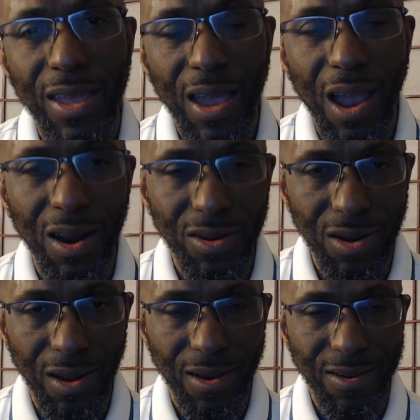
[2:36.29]

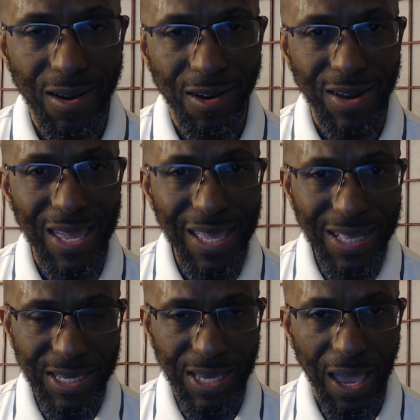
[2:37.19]
our
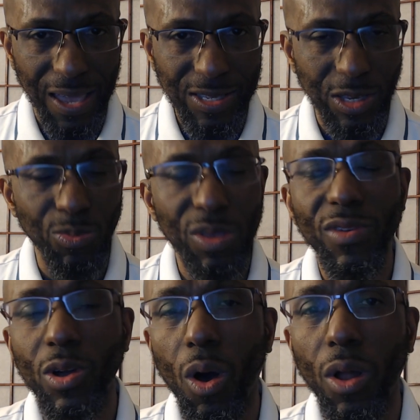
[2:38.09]
insides, some even
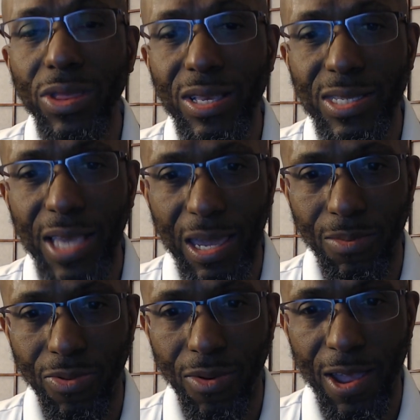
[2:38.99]
call it the second
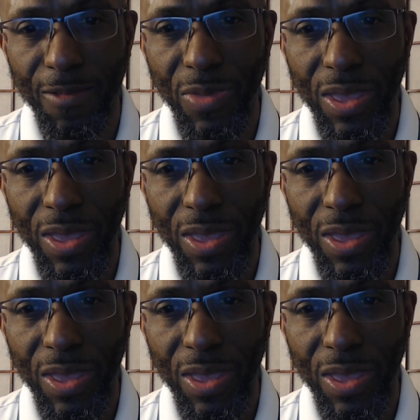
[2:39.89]
brain,